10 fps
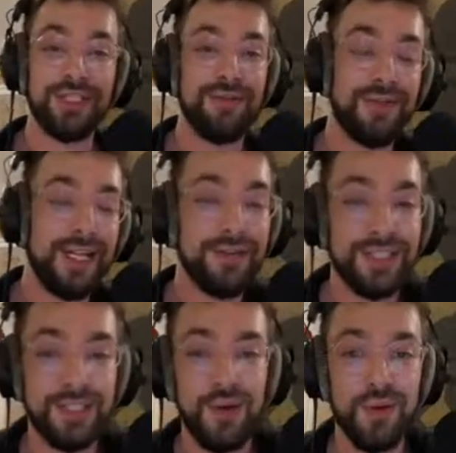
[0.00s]
I followed
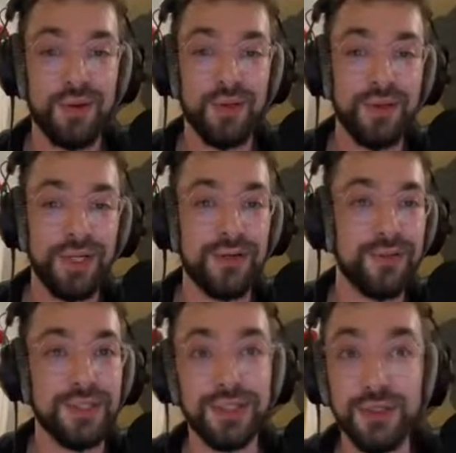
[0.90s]
his whole career
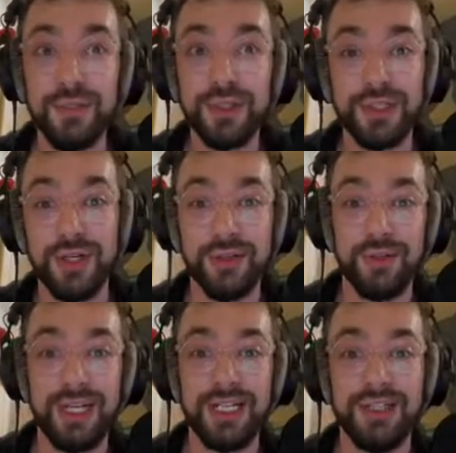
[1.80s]
and was super stoked
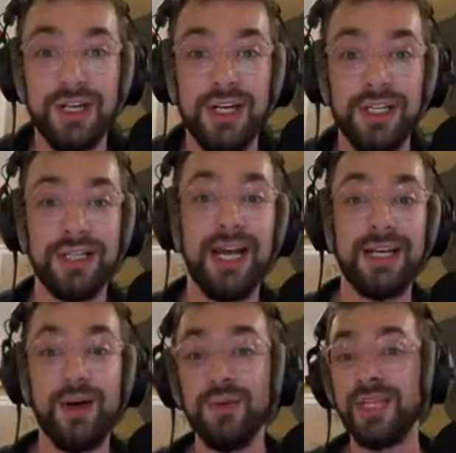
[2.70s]
when I saw not
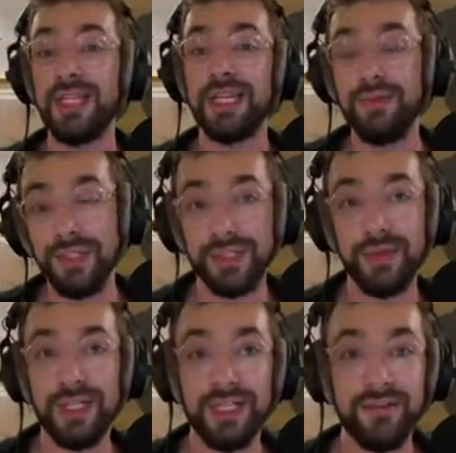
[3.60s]
only that he was
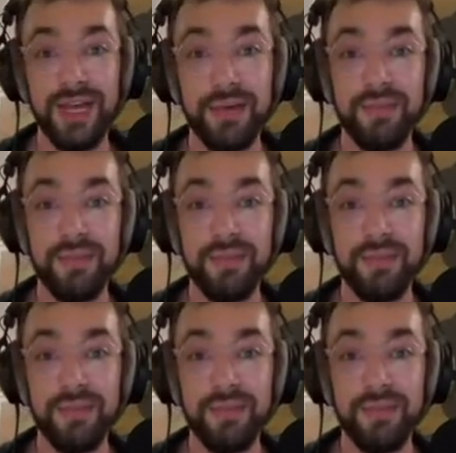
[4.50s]
doing an event,